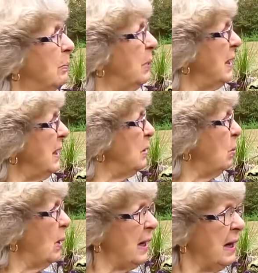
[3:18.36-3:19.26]
But
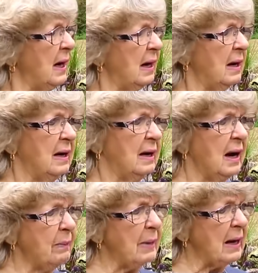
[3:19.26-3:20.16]
anyway,
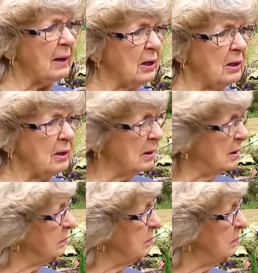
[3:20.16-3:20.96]
I'm out here